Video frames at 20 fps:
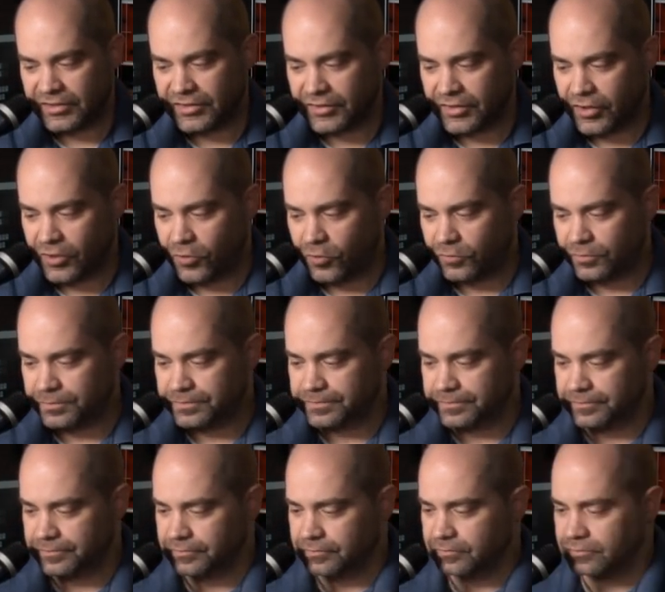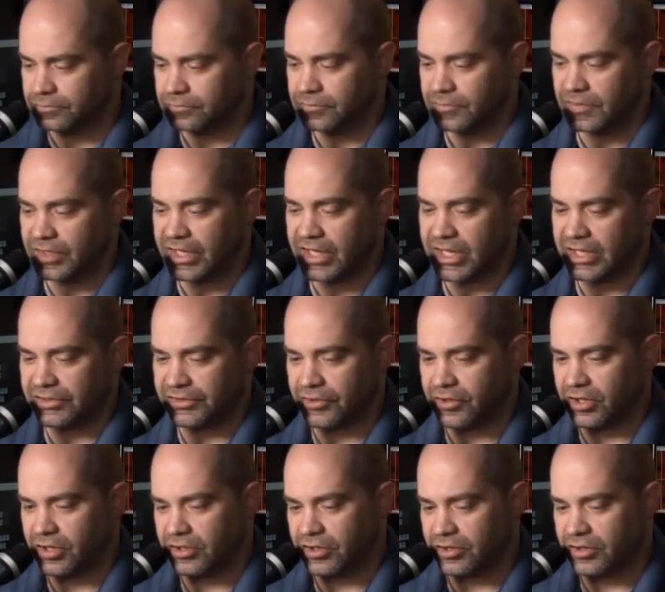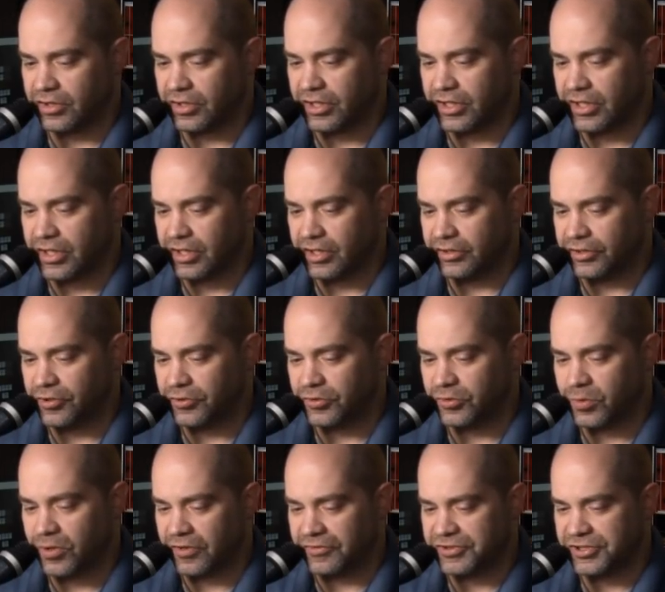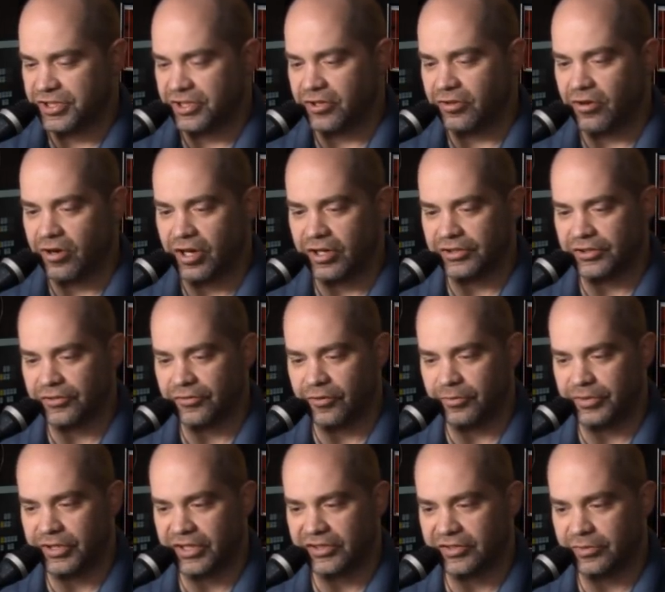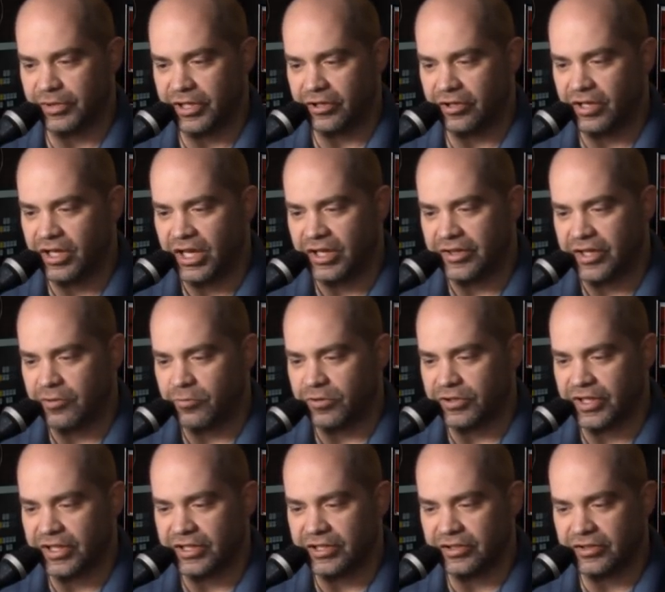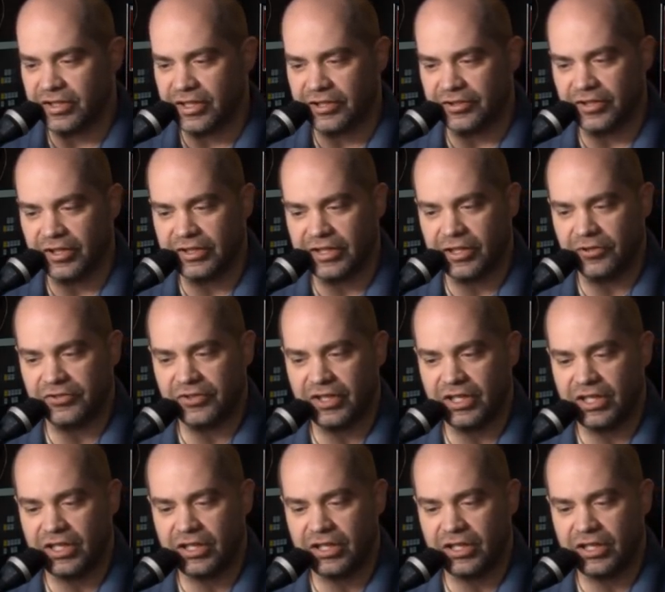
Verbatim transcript: so, yeah. So the the uh, new twelve G Cross from Decimator. They weren't. They didn't announce